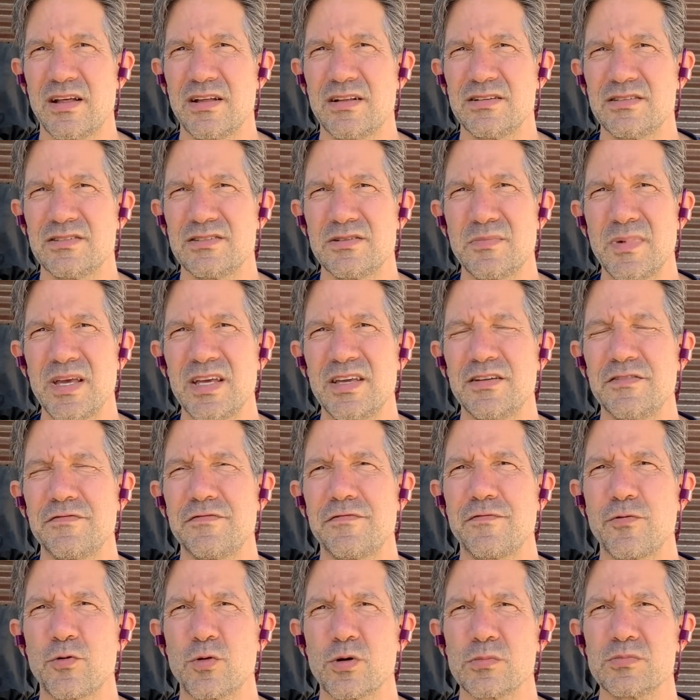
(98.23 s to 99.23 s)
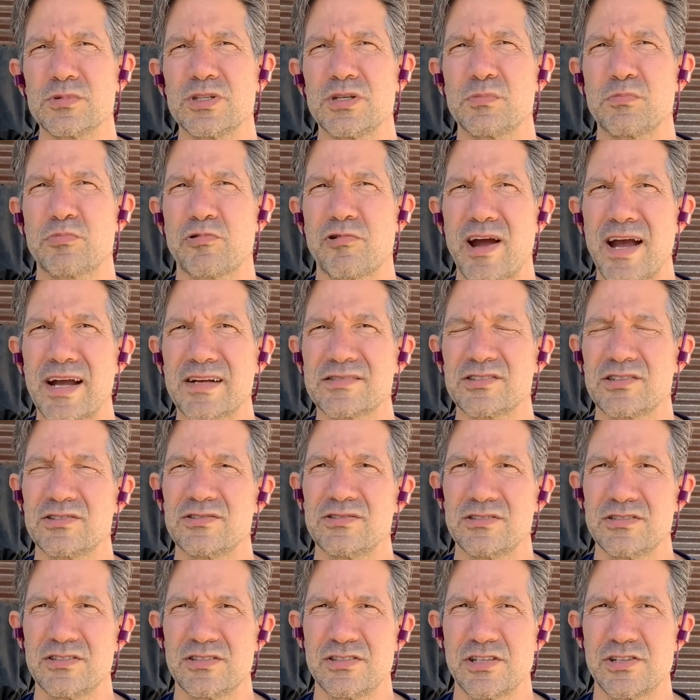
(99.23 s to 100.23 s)
to make informed and practical
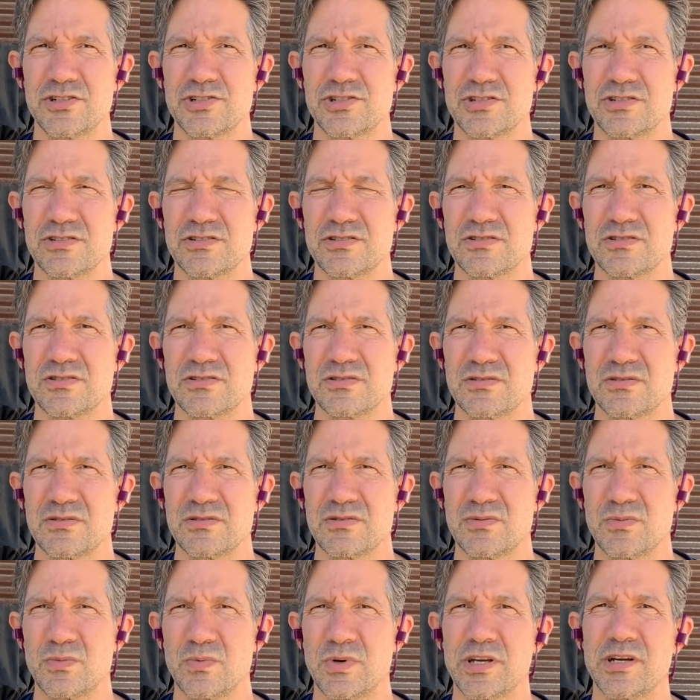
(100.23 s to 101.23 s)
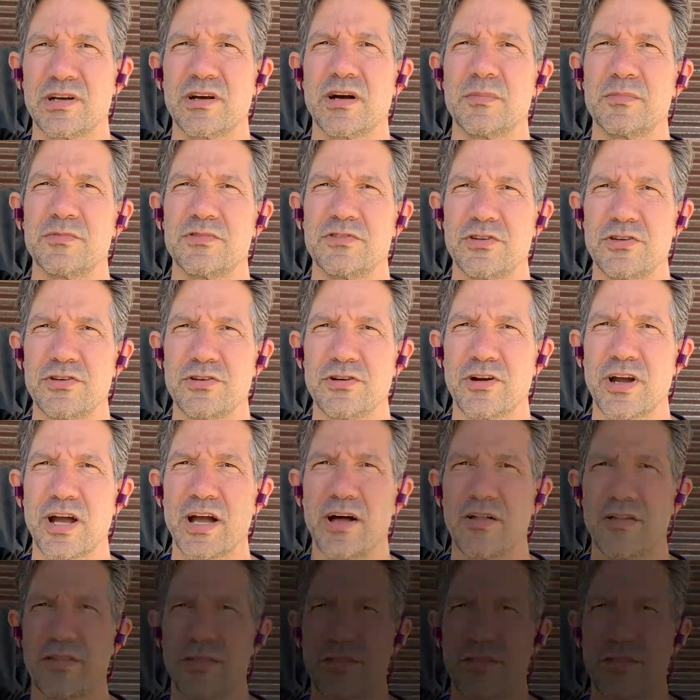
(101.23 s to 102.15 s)
decisions when it comes to your health.